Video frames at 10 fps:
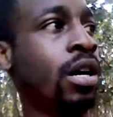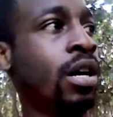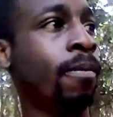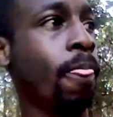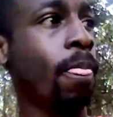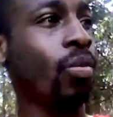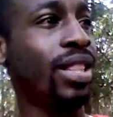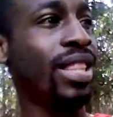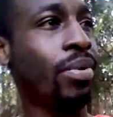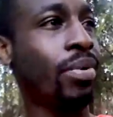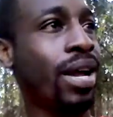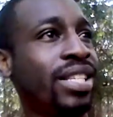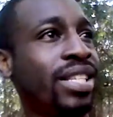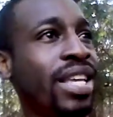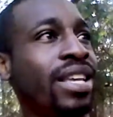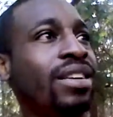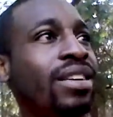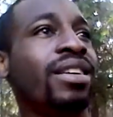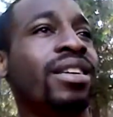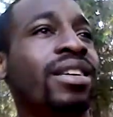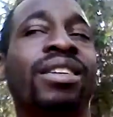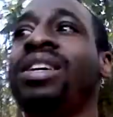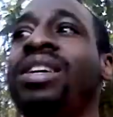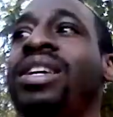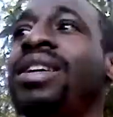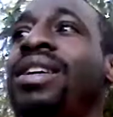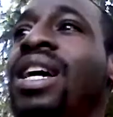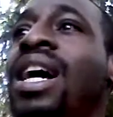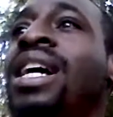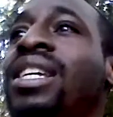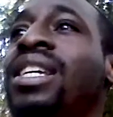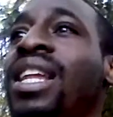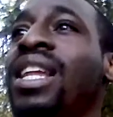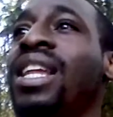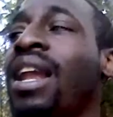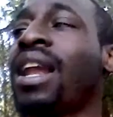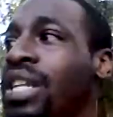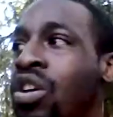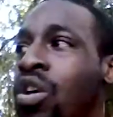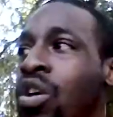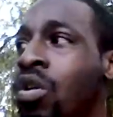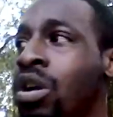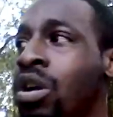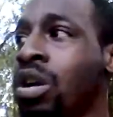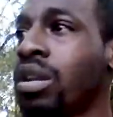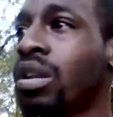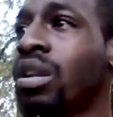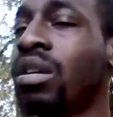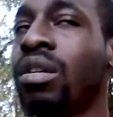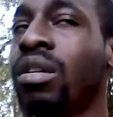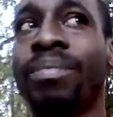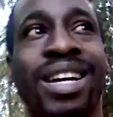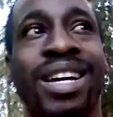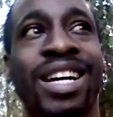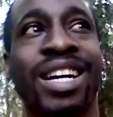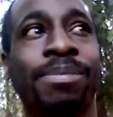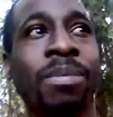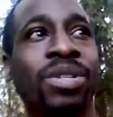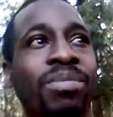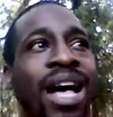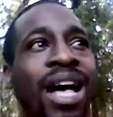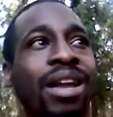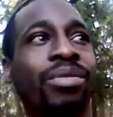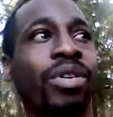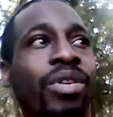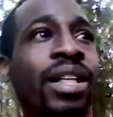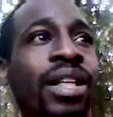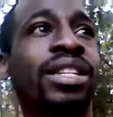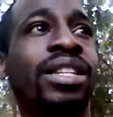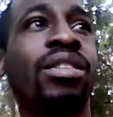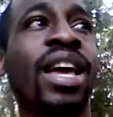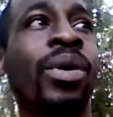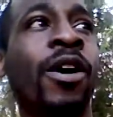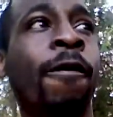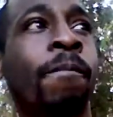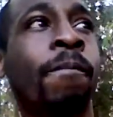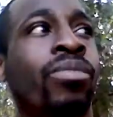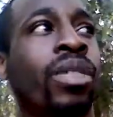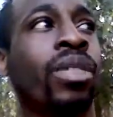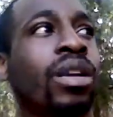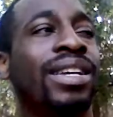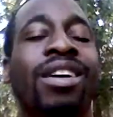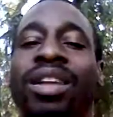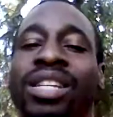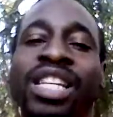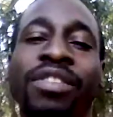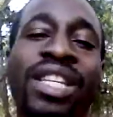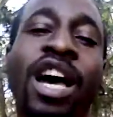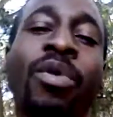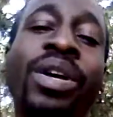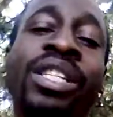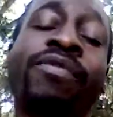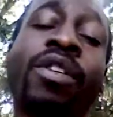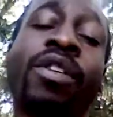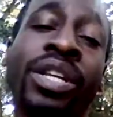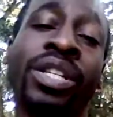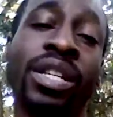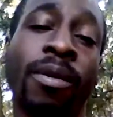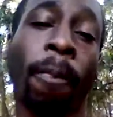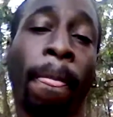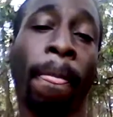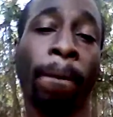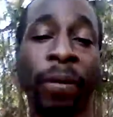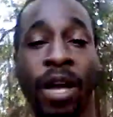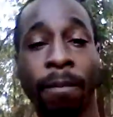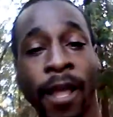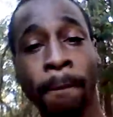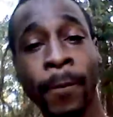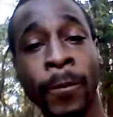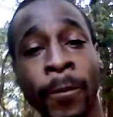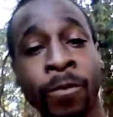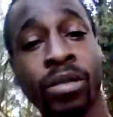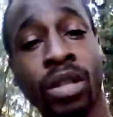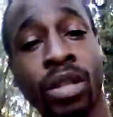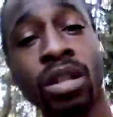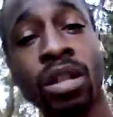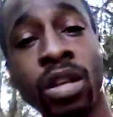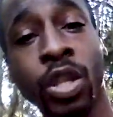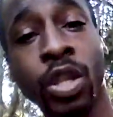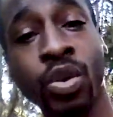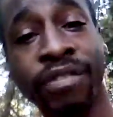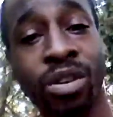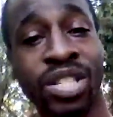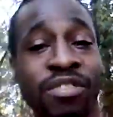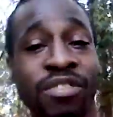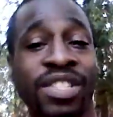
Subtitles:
one thing what I see is I see a lot of discord because people talk about I don't agree about this. Okay, well, it's called a self-style wisdom for a reason. You know what I mean? You give yourself style